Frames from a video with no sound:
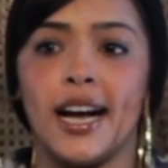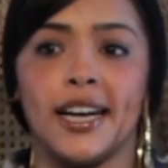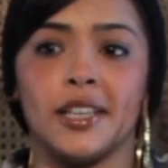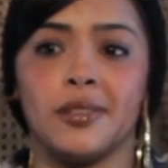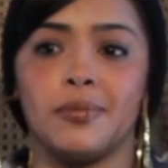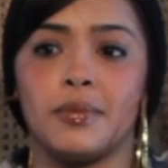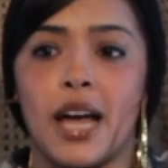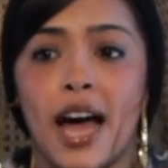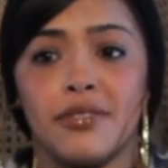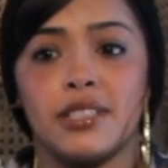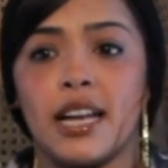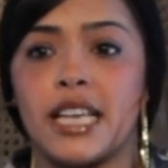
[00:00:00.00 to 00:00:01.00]

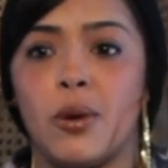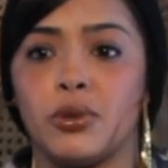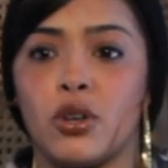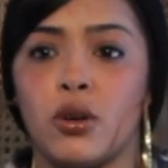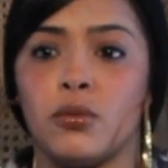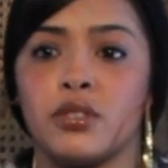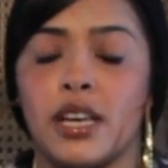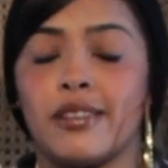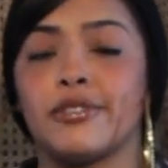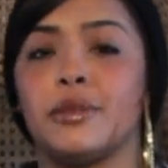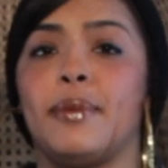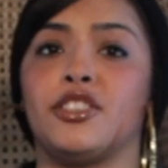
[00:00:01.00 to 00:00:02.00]
I've sat down with almost
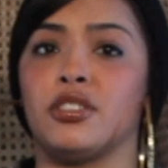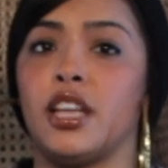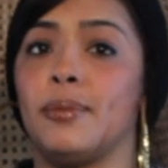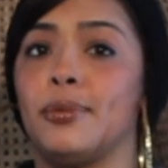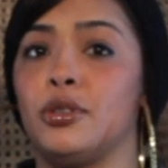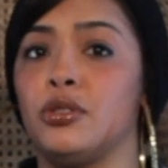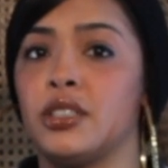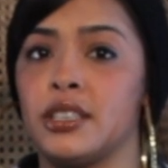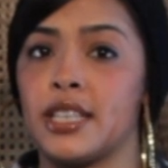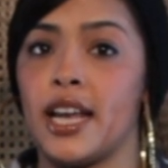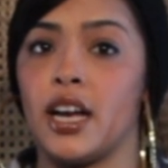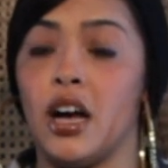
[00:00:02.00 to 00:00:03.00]
every major label you can
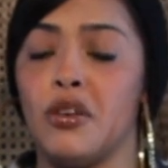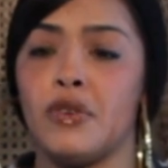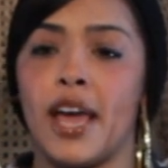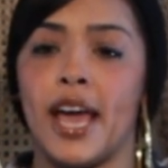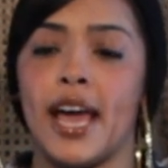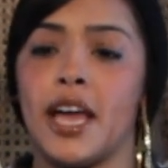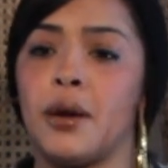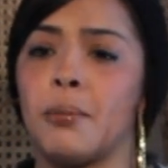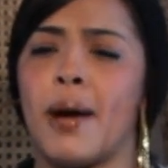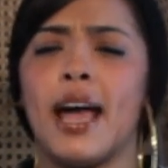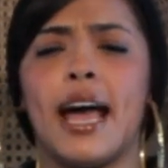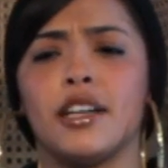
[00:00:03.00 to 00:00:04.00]
think of, and
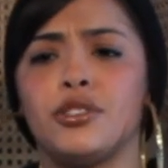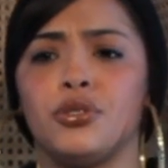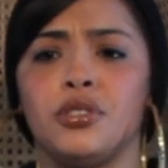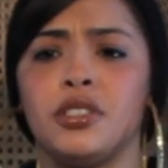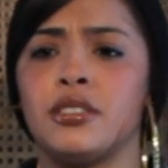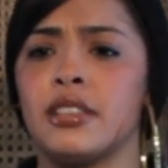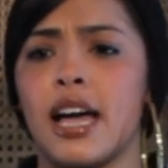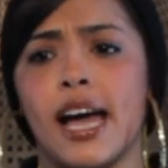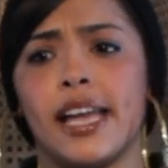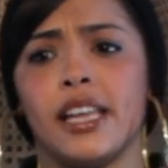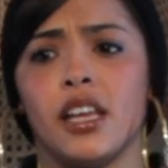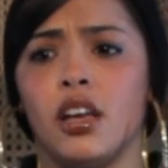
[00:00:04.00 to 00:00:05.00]
my attitude is not,